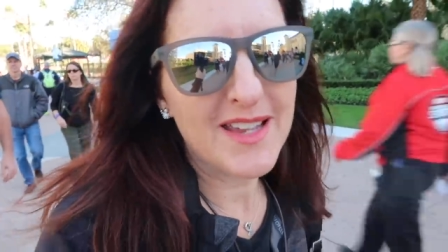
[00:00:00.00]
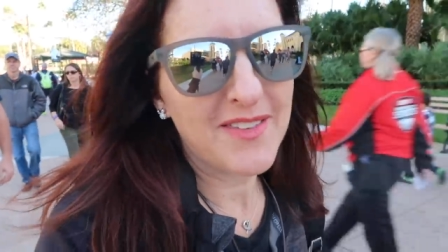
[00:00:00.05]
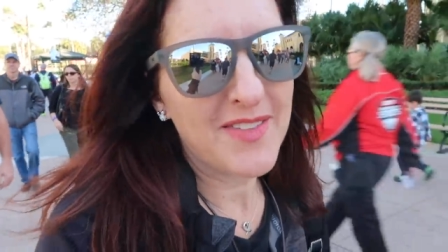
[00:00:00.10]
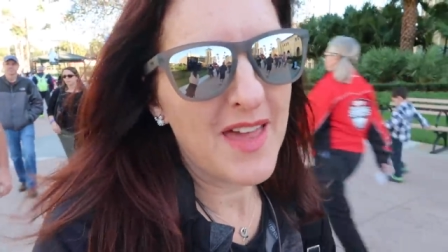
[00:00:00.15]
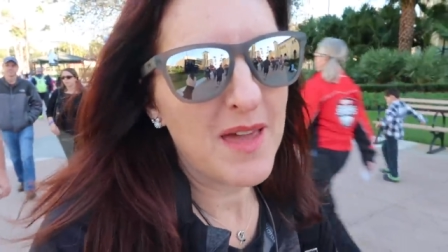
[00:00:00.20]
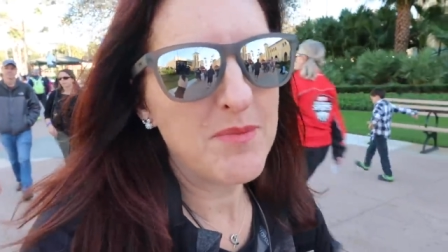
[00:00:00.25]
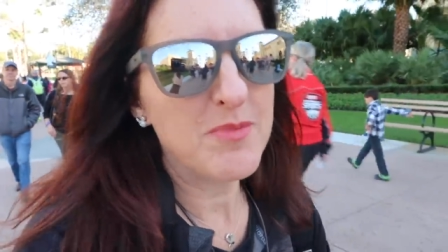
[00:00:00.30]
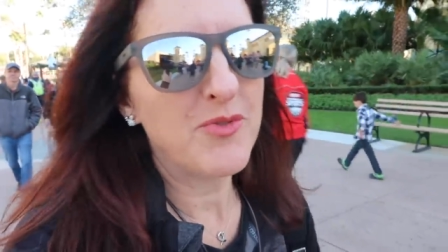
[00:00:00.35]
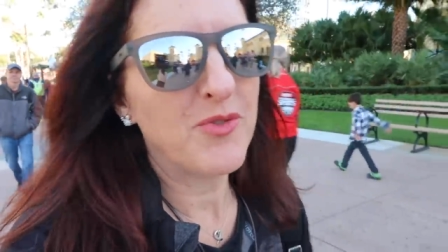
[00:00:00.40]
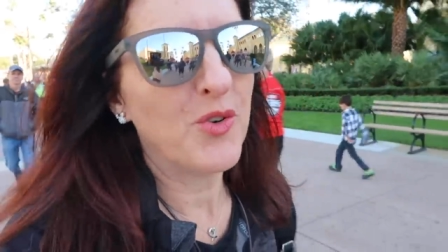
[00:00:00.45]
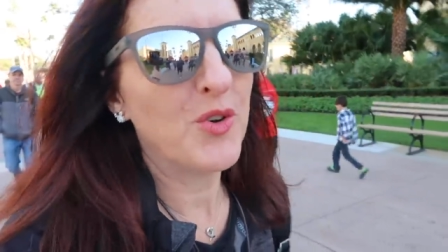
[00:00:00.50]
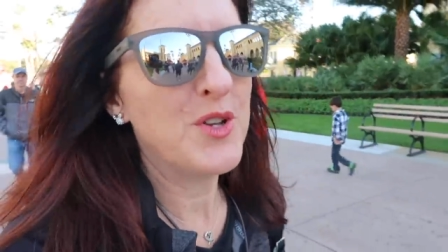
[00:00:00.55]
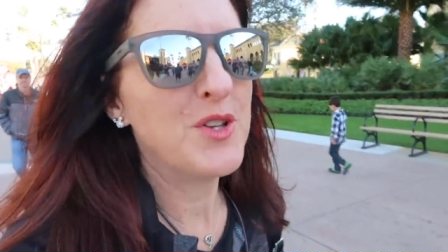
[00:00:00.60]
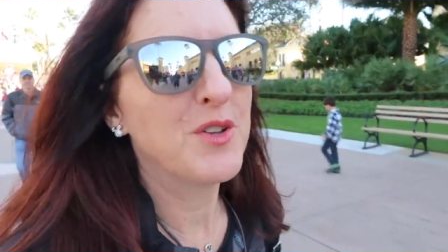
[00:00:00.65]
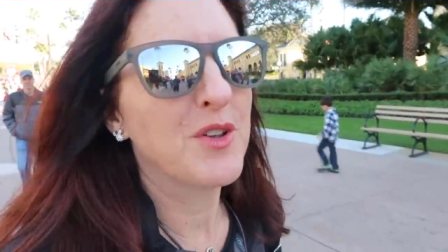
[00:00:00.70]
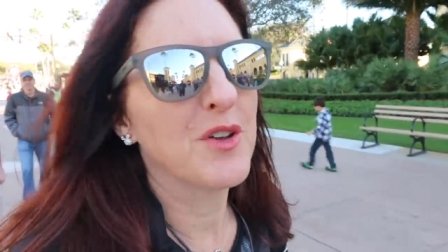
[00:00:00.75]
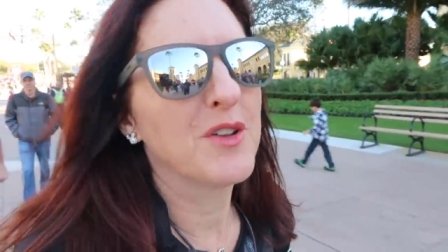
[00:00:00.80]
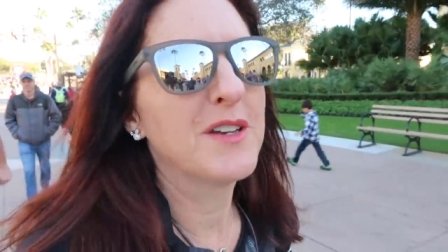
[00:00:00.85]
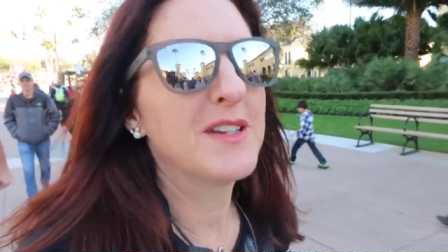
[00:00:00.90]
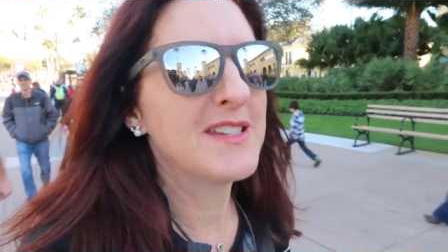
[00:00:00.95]
like that before
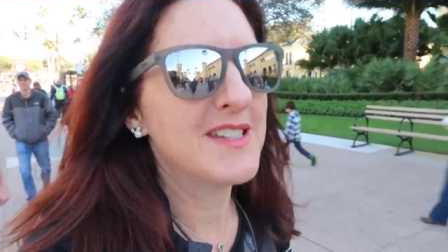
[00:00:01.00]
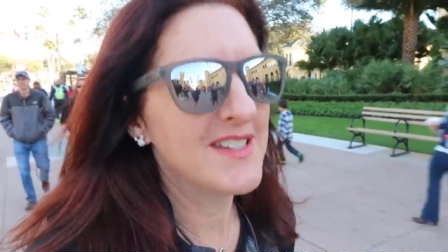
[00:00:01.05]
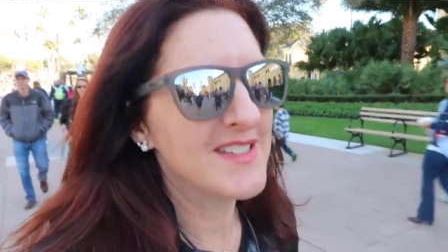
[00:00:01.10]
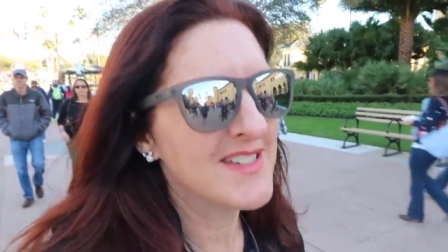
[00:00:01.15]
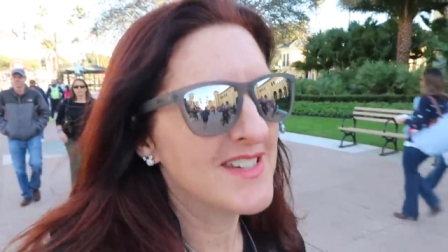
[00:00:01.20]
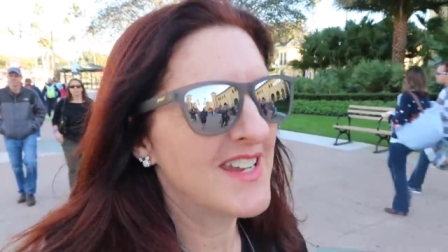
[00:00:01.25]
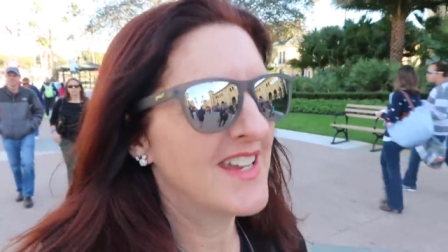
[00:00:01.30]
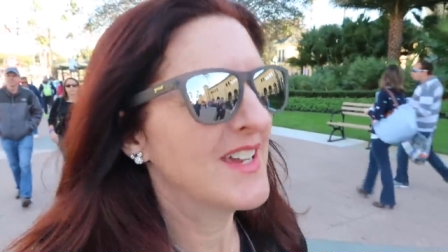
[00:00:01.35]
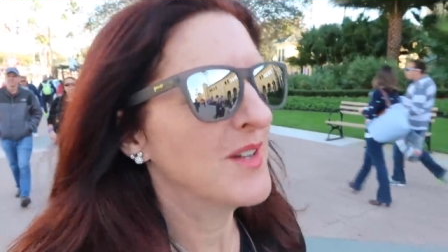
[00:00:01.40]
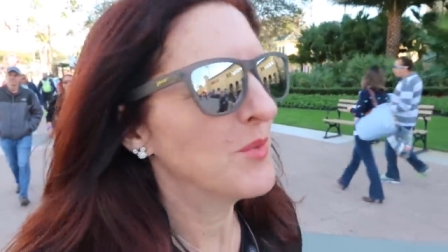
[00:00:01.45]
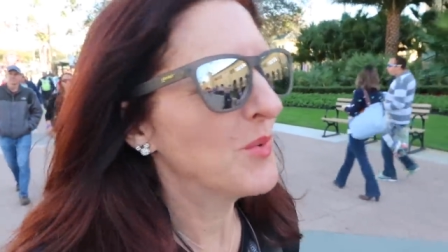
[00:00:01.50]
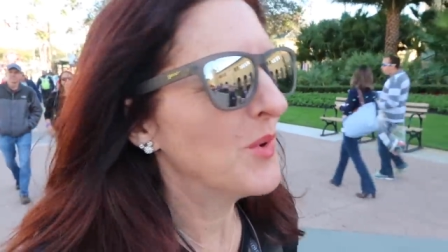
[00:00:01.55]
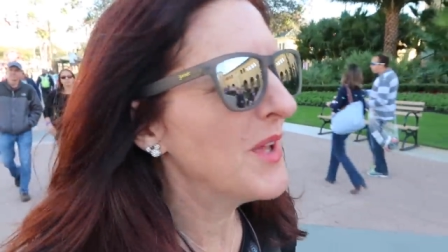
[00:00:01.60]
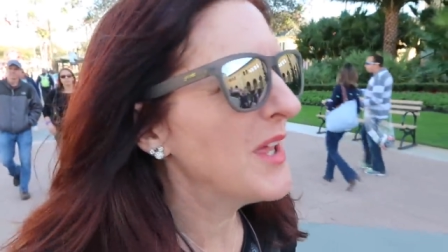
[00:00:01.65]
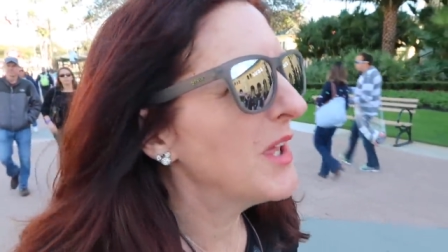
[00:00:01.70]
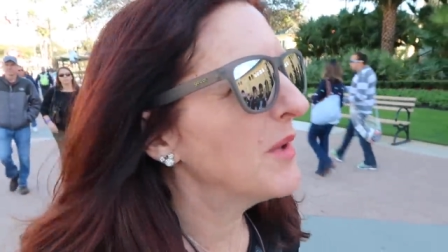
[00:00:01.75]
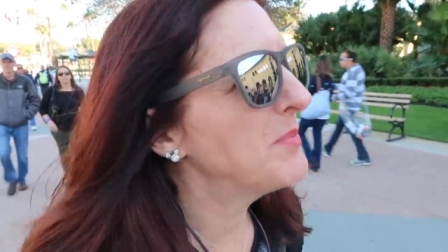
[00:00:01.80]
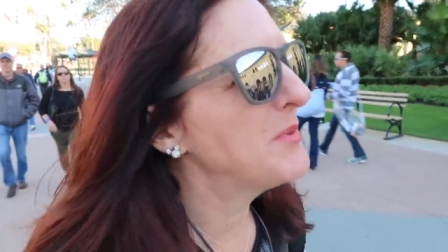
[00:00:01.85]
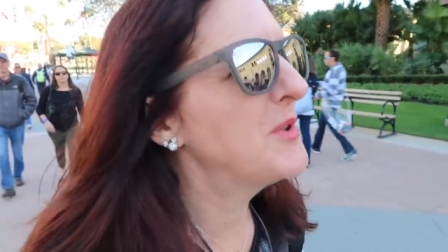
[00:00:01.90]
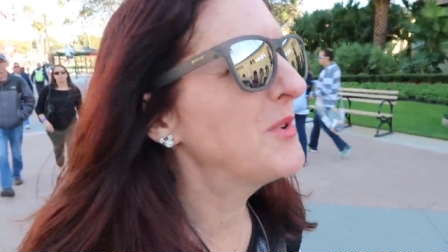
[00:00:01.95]
you go to Disney. It will
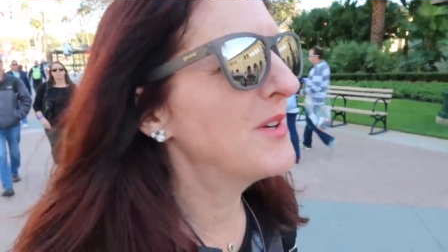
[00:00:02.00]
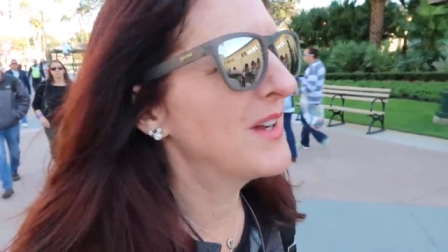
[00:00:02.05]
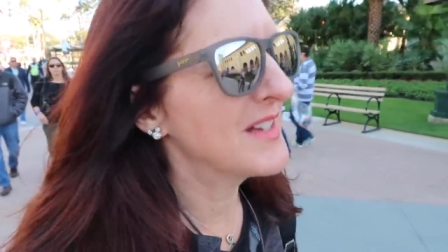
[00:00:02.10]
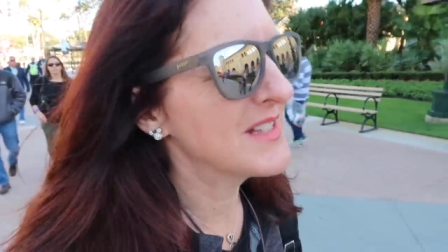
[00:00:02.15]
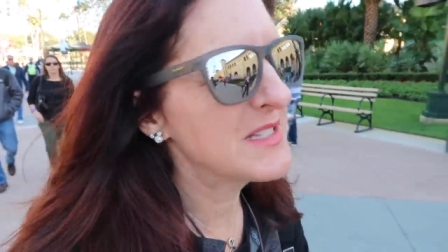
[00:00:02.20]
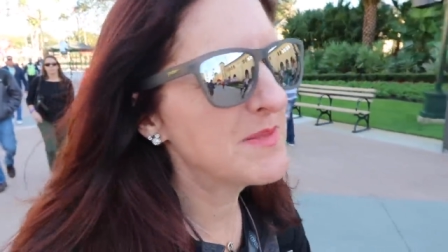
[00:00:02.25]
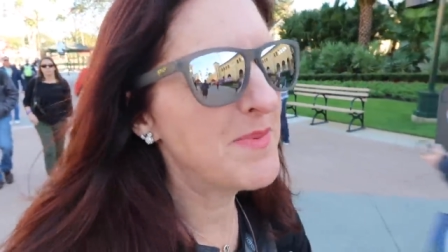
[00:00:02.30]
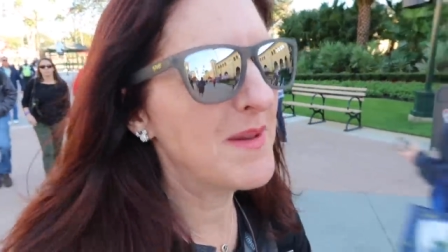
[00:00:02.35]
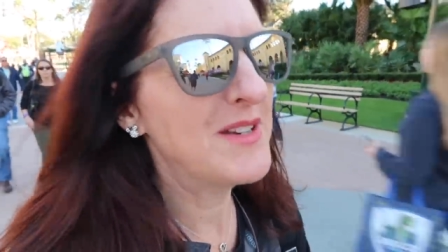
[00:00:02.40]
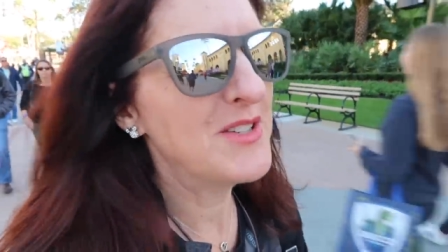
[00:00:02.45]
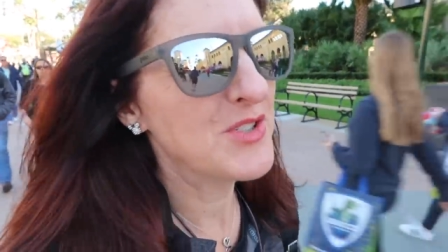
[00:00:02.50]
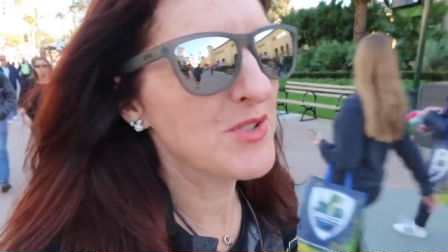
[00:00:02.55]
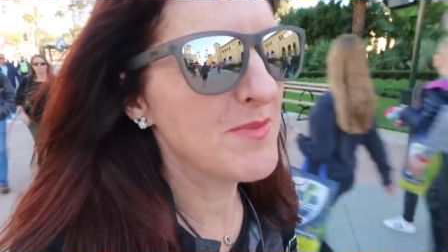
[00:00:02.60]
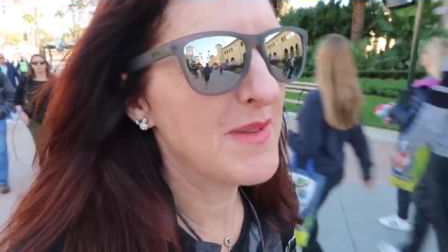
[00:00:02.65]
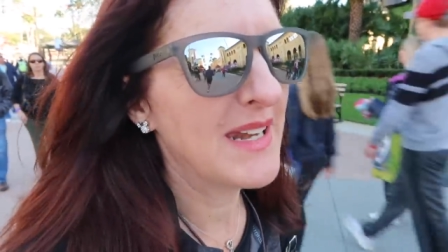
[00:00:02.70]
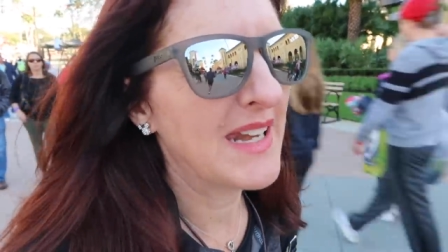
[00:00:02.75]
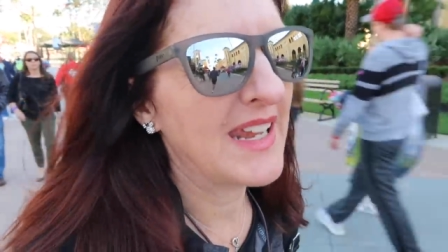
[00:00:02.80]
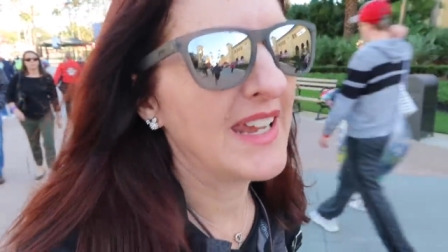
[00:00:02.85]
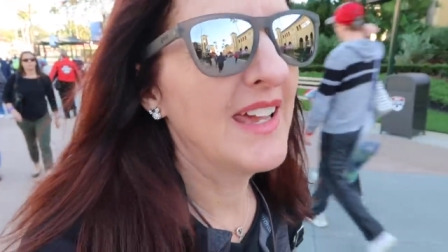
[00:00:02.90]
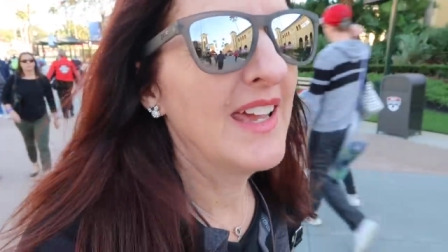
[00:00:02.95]
help you not spend your
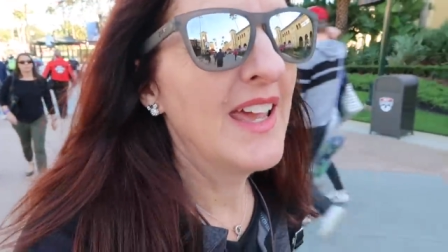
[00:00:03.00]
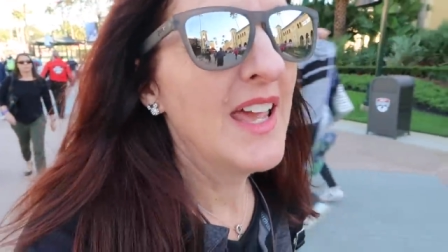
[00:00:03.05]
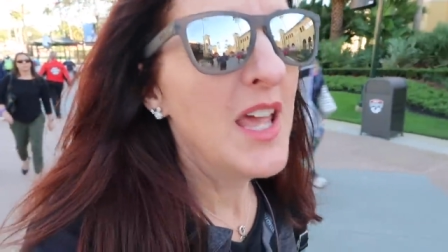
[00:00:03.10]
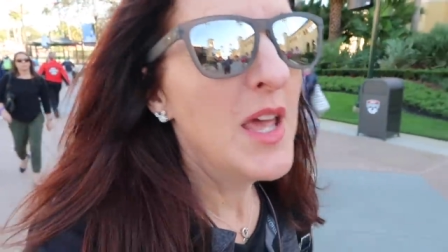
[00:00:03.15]
money.